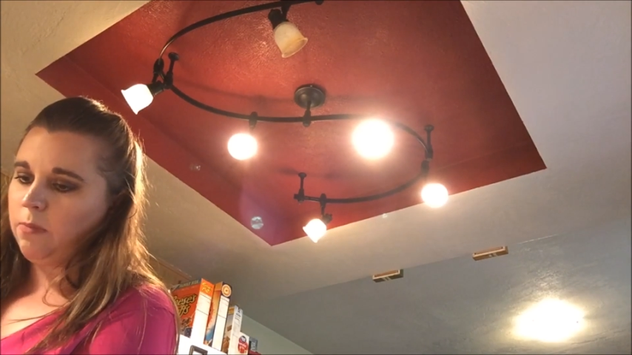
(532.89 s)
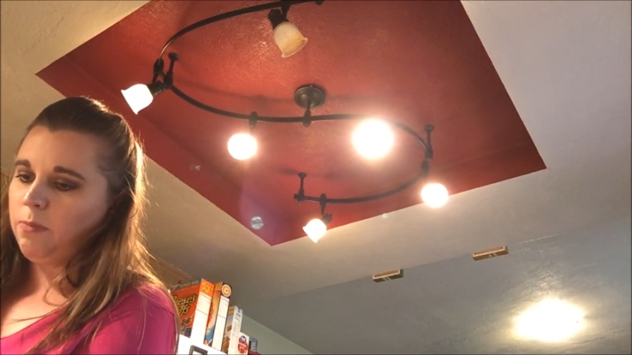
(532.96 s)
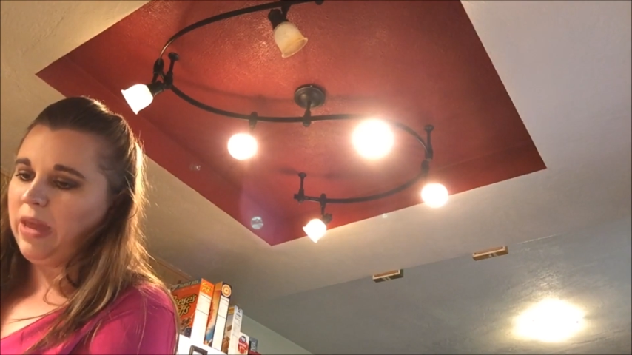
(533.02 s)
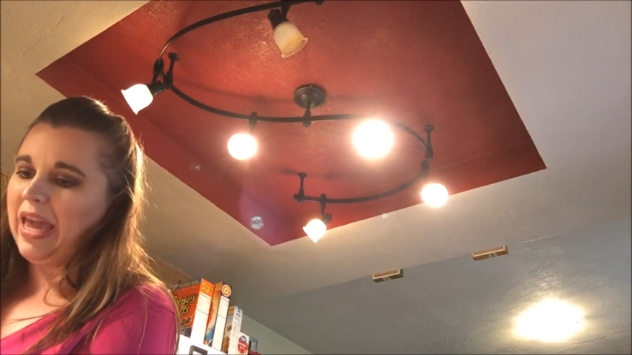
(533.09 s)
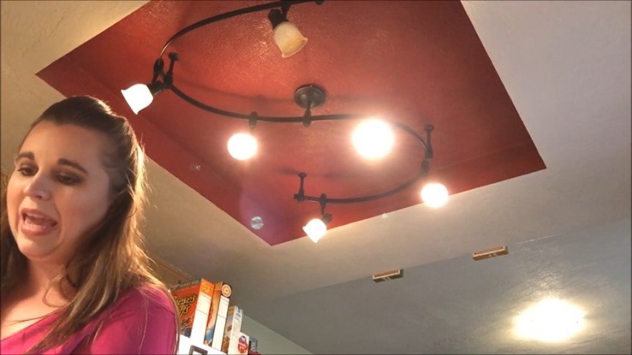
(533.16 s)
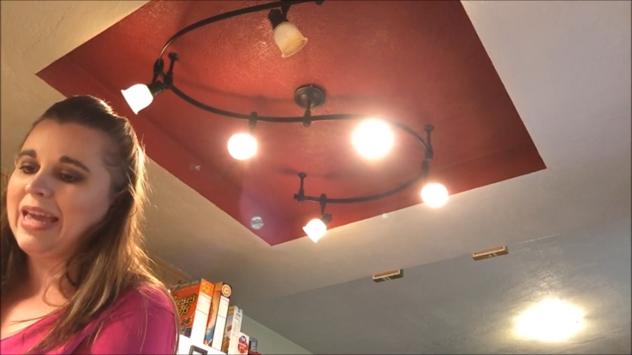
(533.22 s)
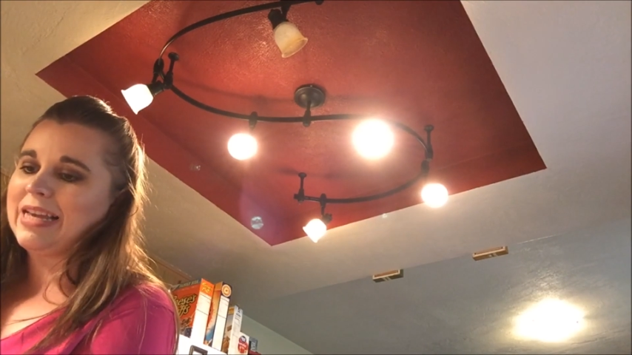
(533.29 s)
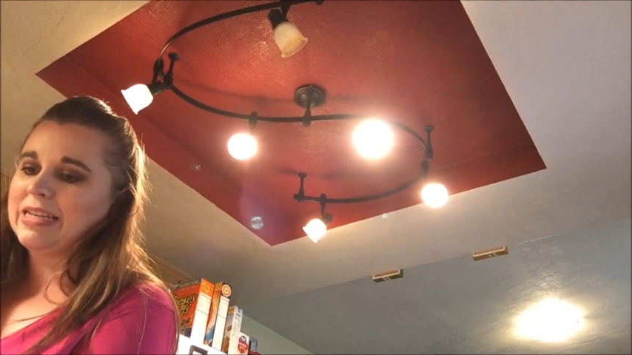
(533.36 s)
a
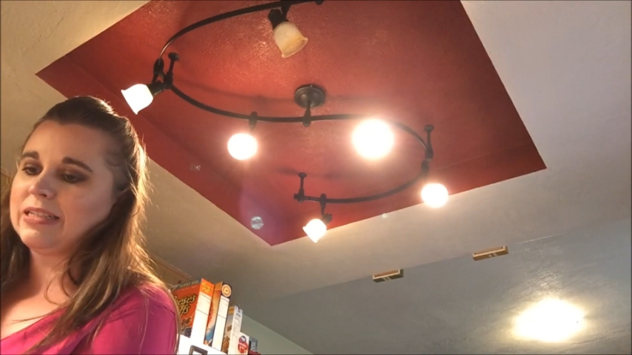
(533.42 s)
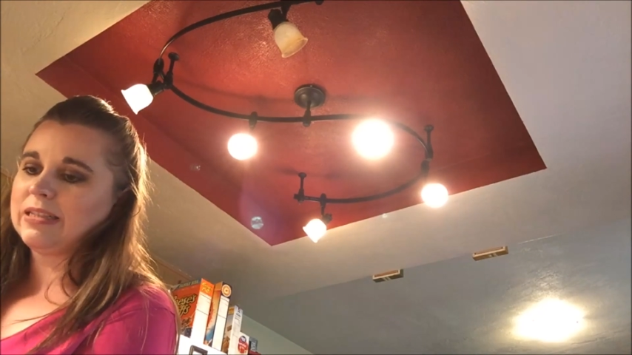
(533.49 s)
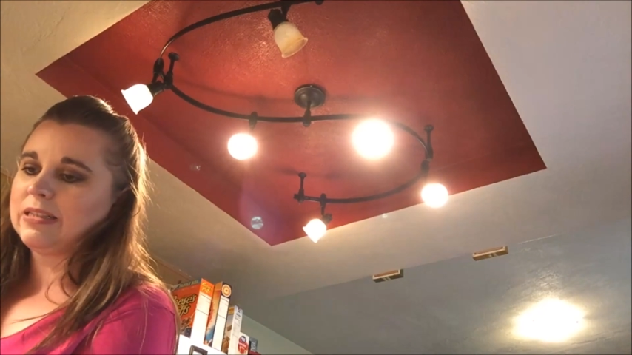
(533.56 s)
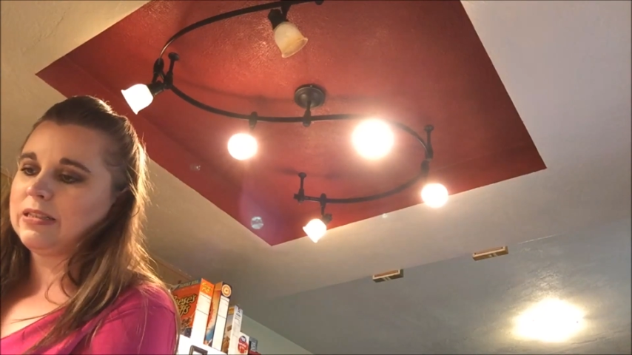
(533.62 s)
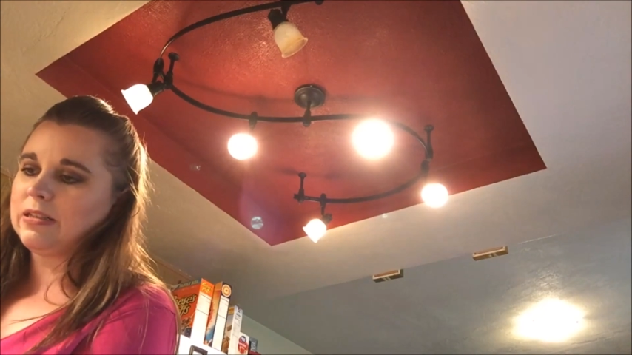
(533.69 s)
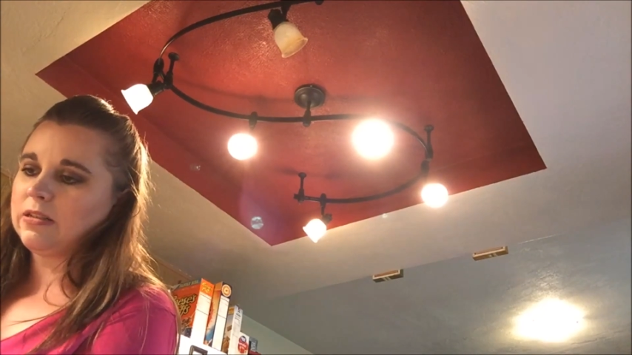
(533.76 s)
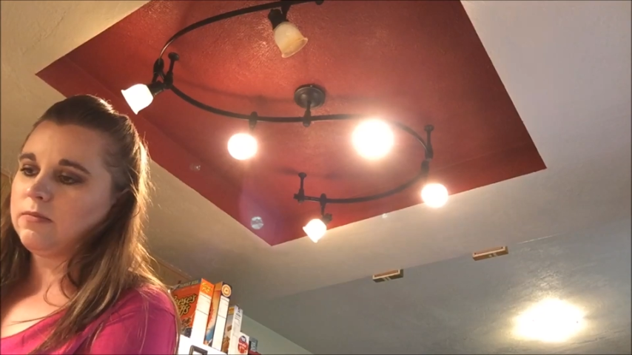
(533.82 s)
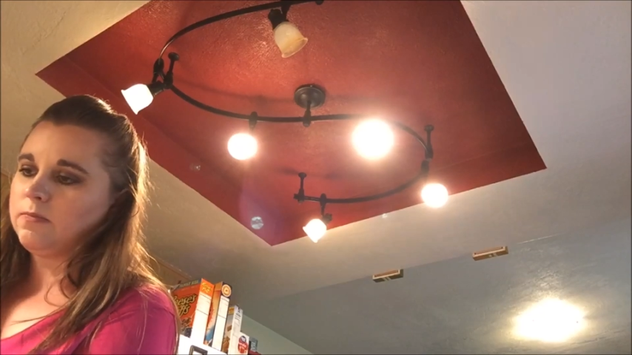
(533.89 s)

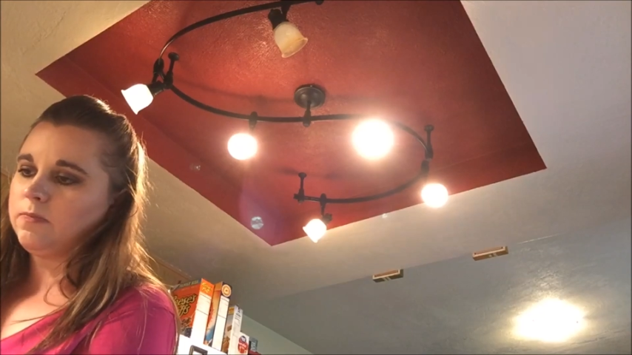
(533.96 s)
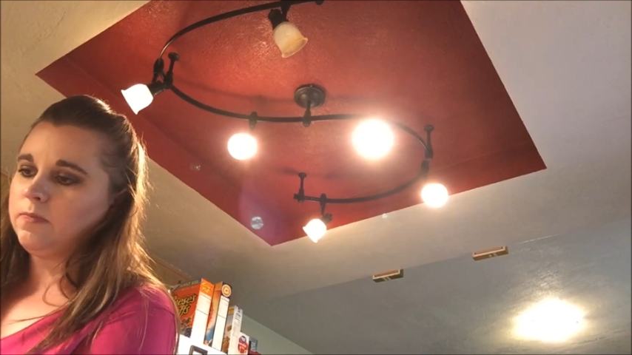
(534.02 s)
paste.